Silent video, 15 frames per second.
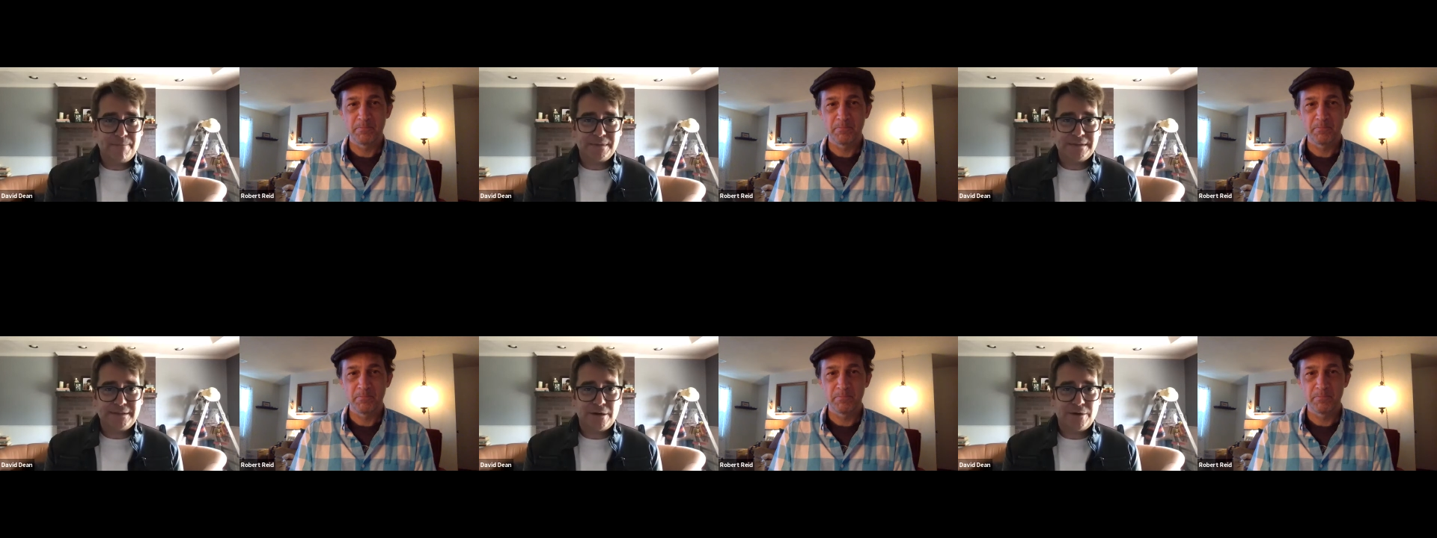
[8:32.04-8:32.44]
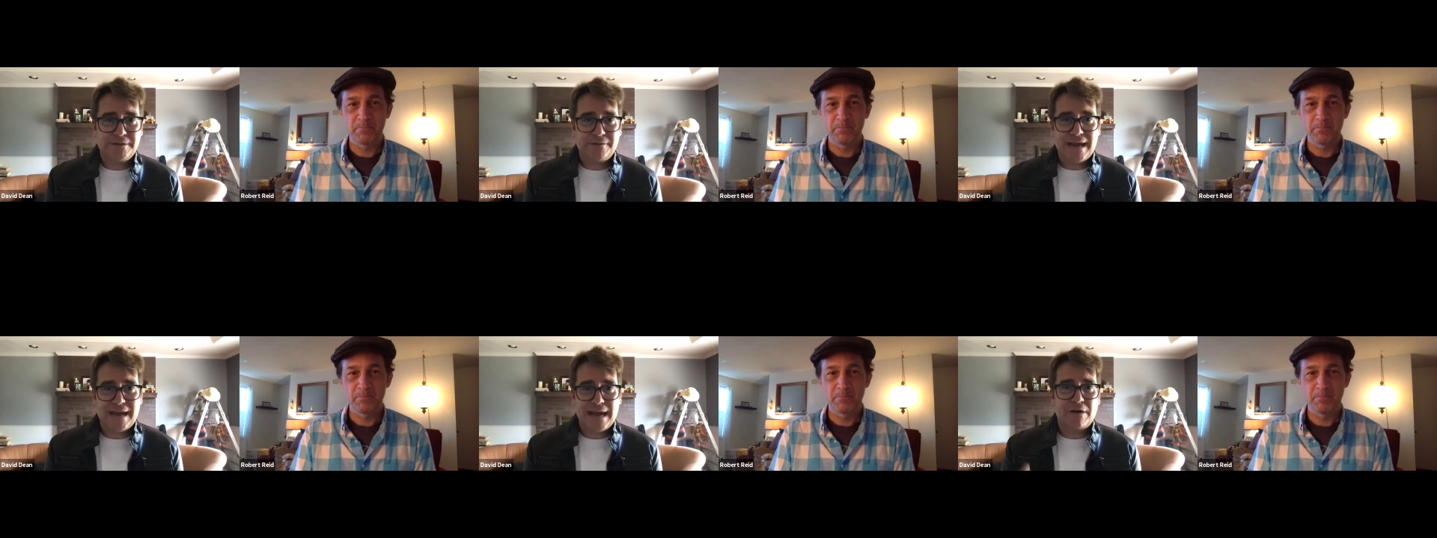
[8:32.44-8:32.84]

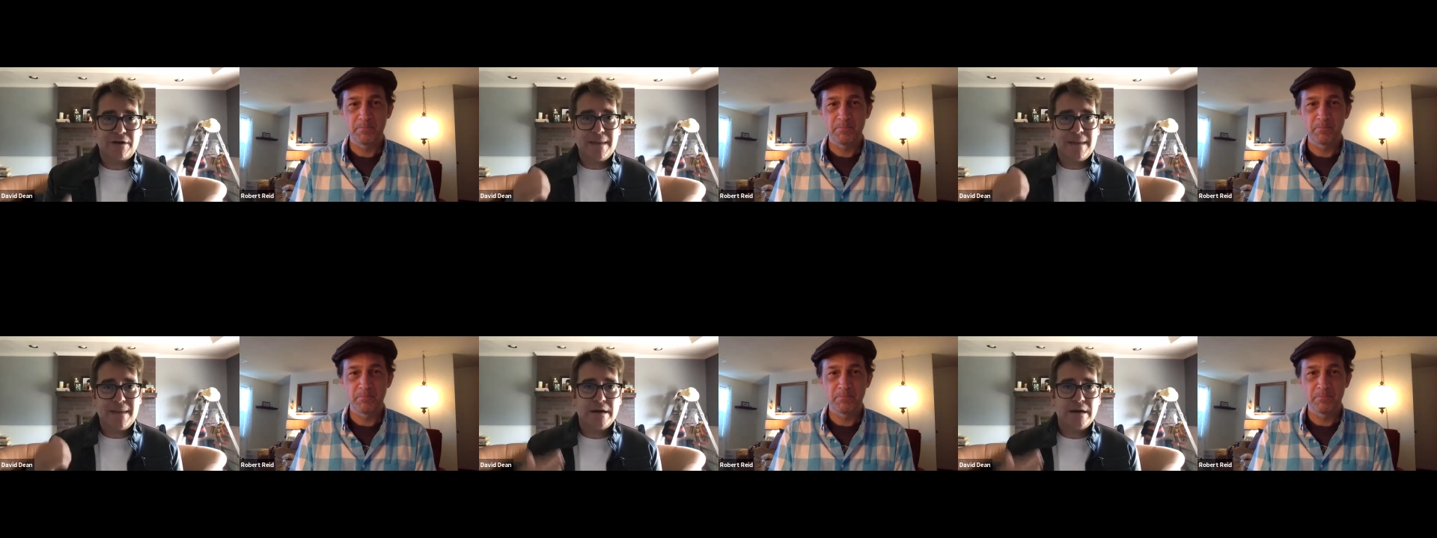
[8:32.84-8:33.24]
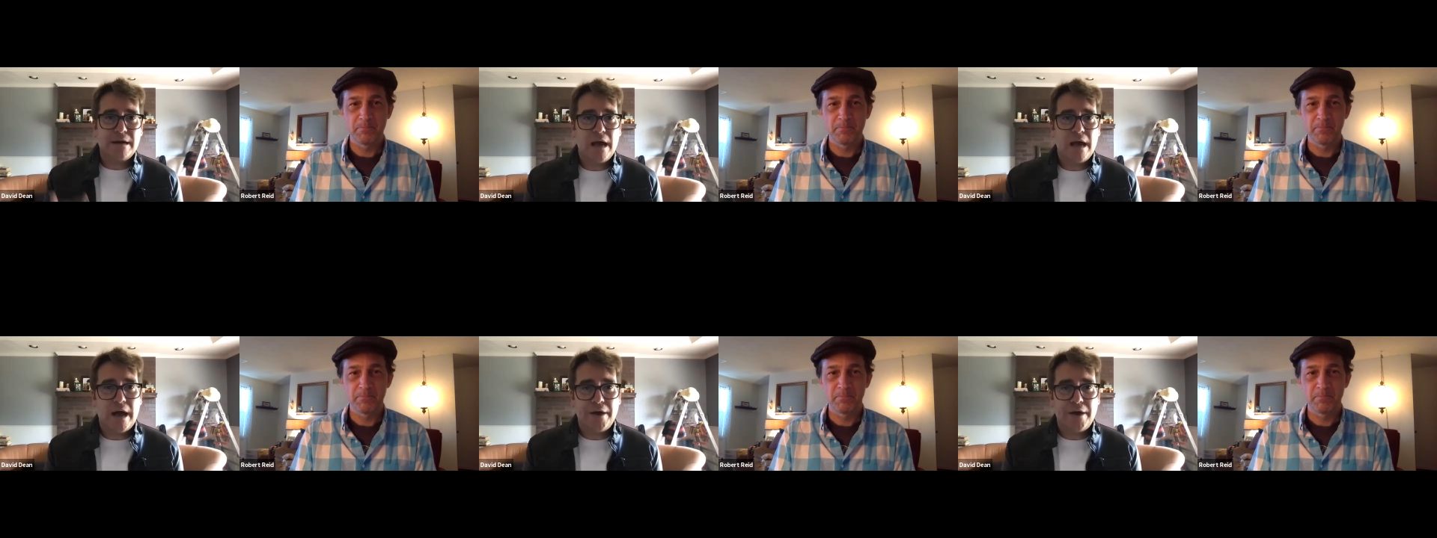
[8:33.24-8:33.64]
Speaker 1: episodes of Gallery
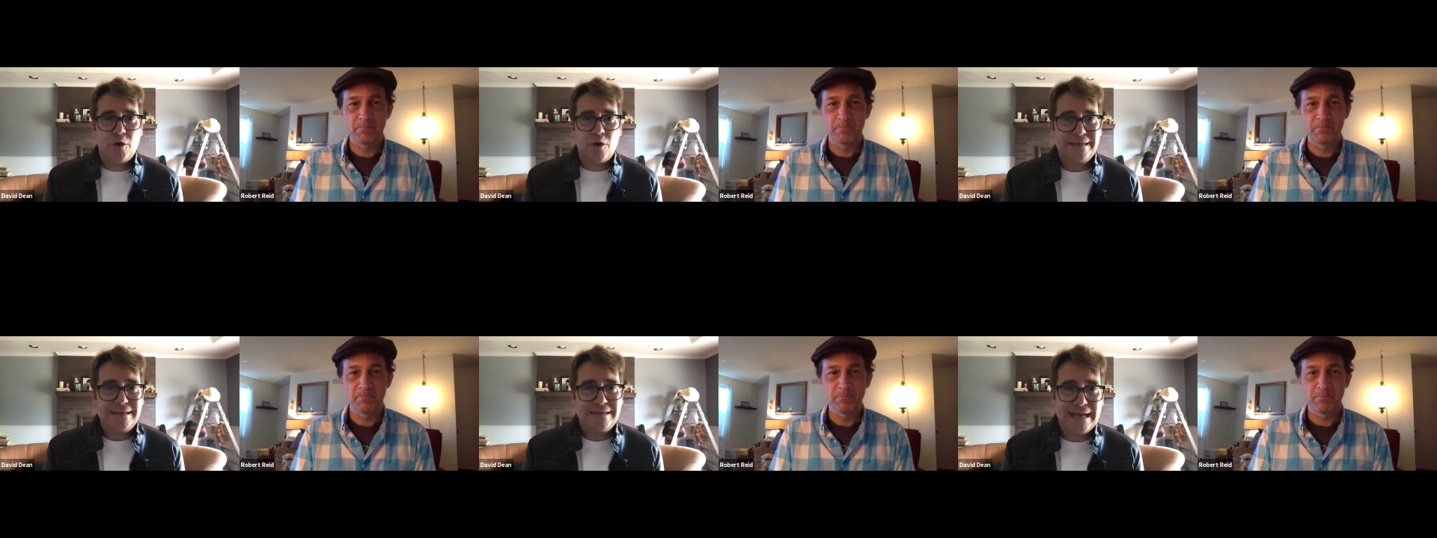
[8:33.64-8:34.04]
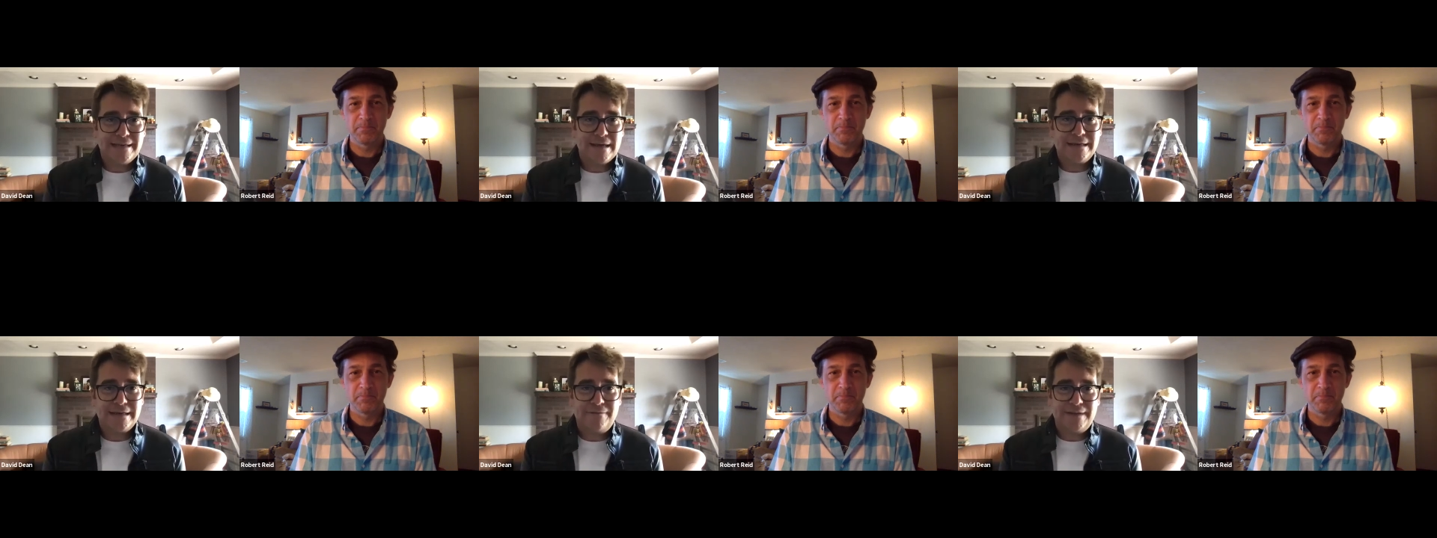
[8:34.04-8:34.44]
America on
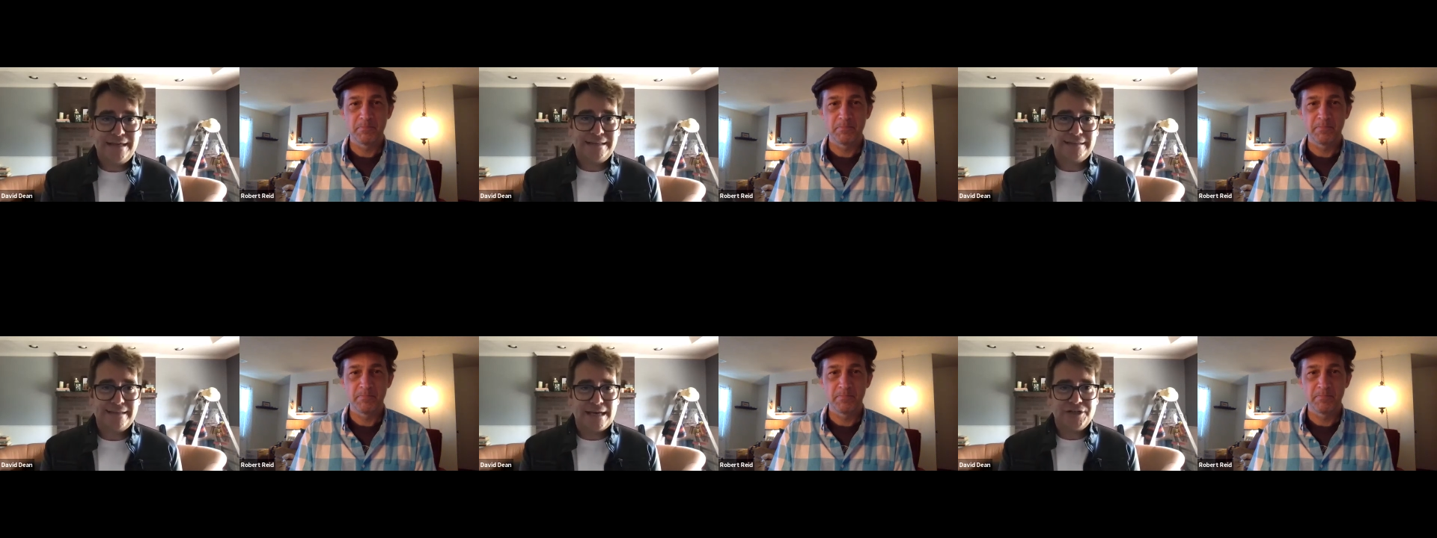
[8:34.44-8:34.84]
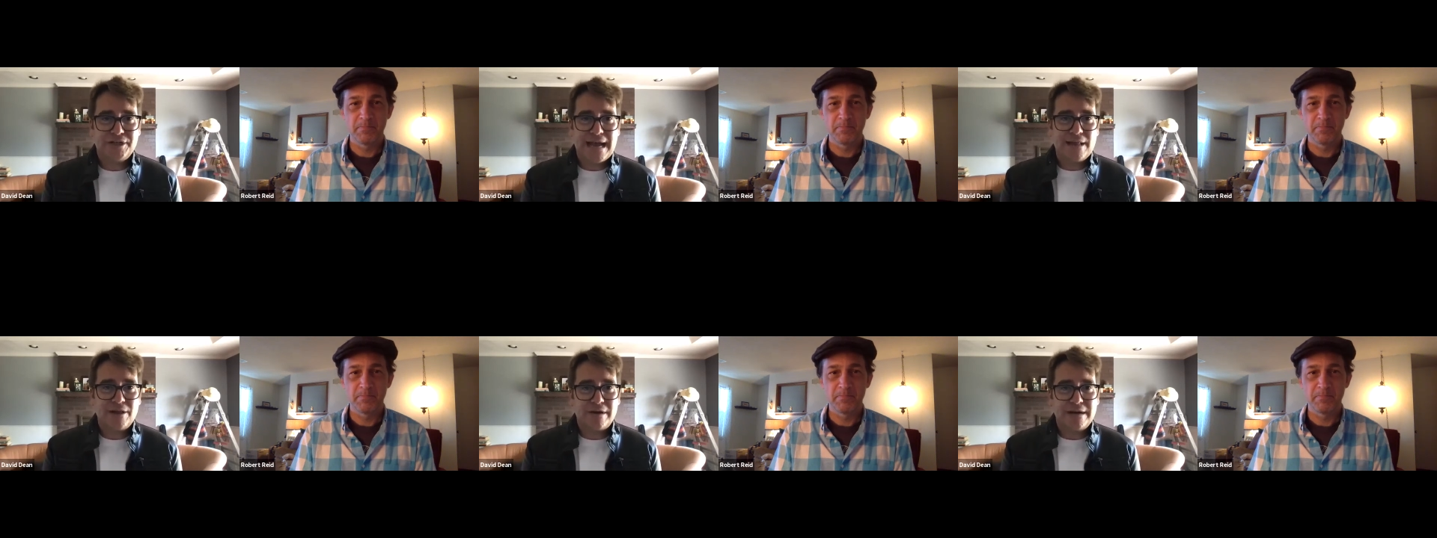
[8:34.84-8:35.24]
oeta.tv slash
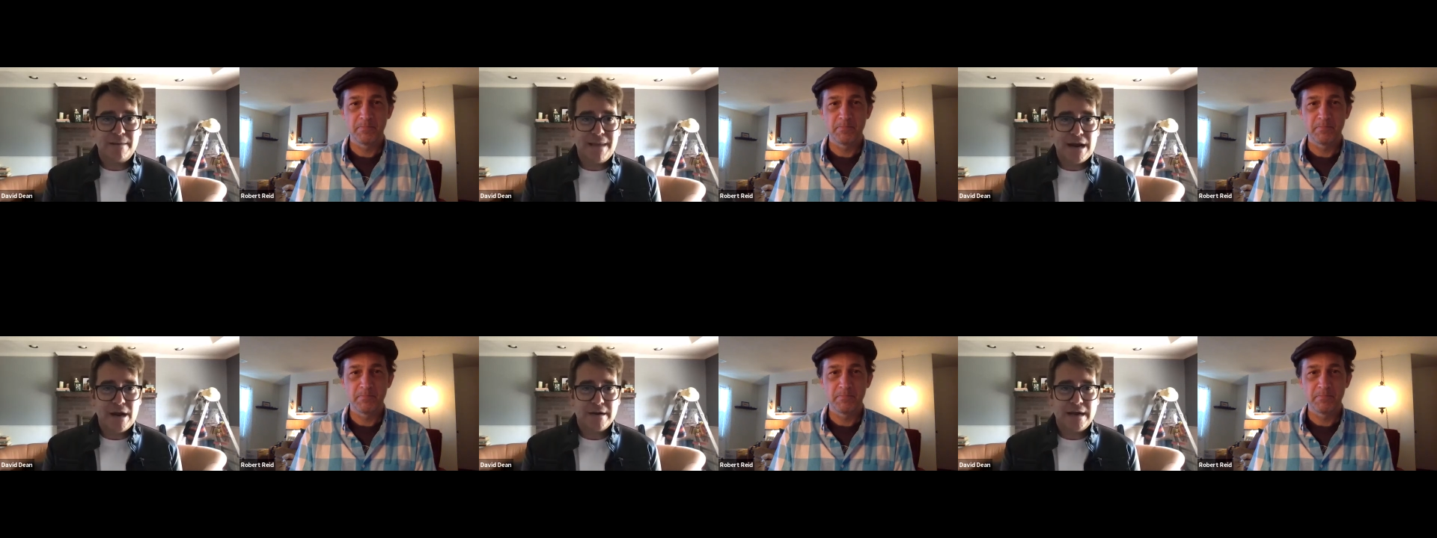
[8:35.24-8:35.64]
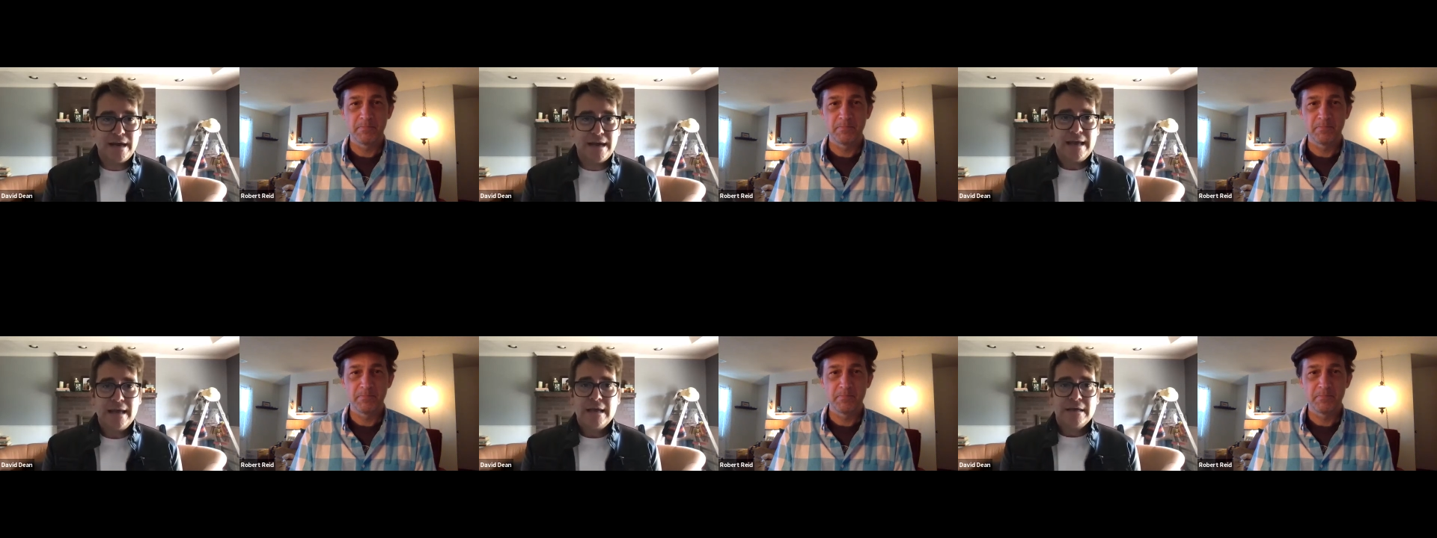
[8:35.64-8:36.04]
Gallery
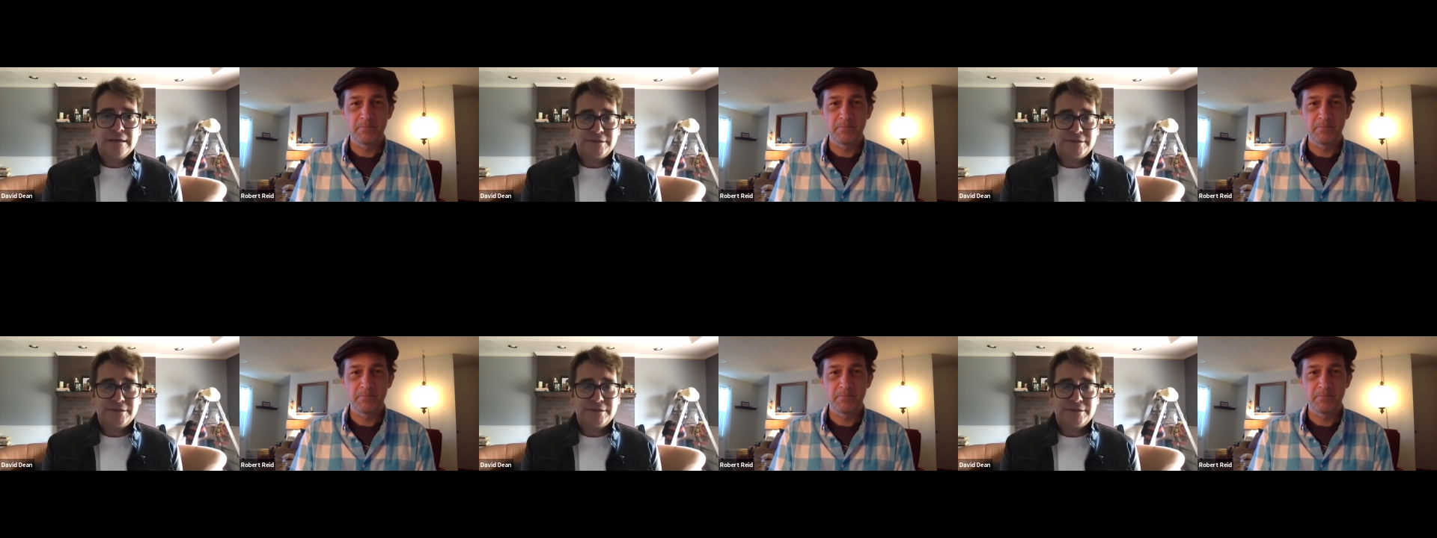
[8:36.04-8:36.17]
America.